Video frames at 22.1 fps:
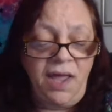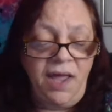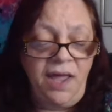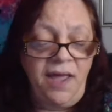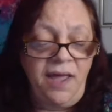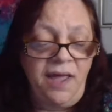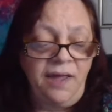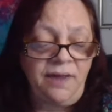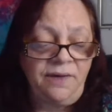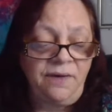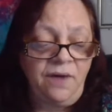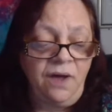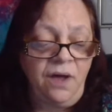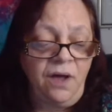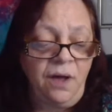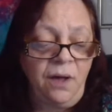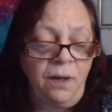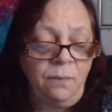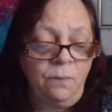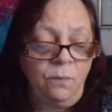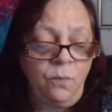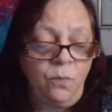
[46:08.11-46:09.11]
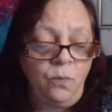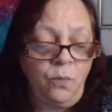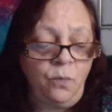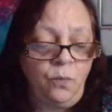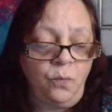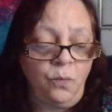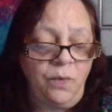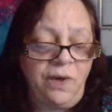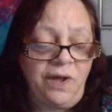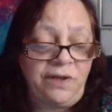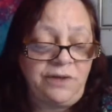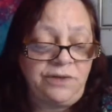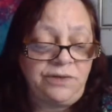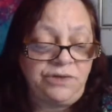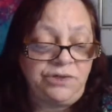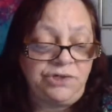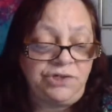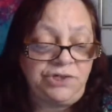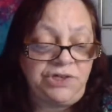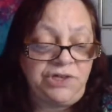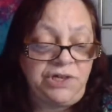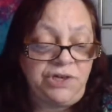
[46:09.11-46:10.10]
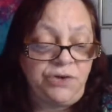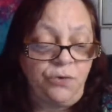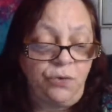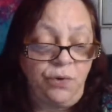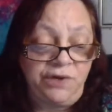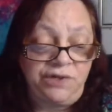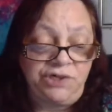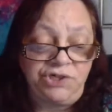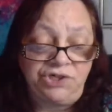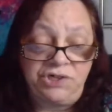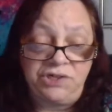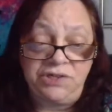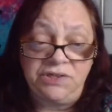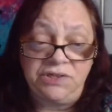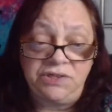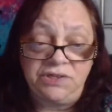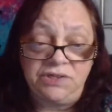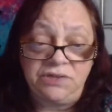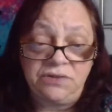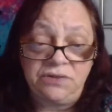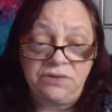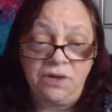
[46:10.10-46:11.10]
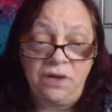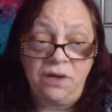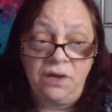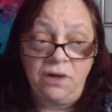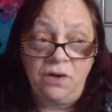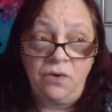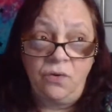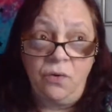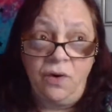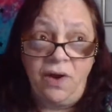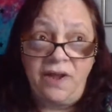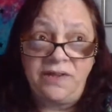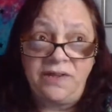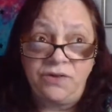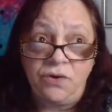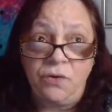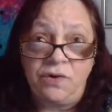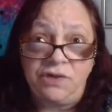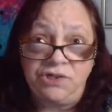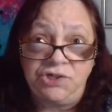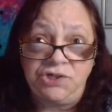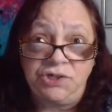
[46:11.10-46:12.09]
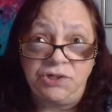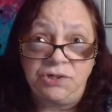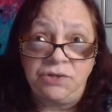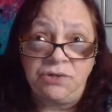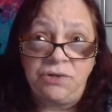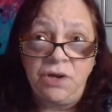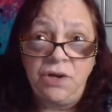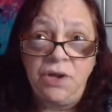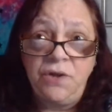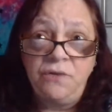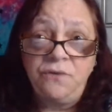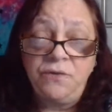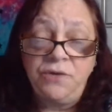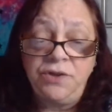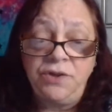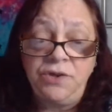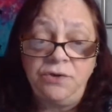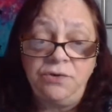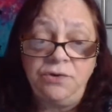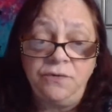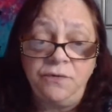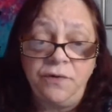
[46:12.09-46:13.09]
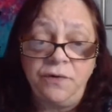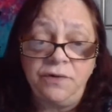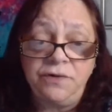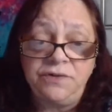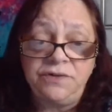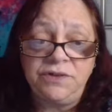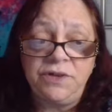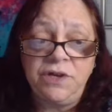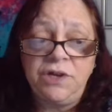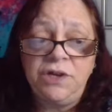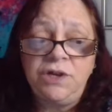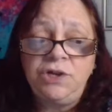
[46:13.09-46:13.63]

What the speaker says: and when she questions or has a question for the universe,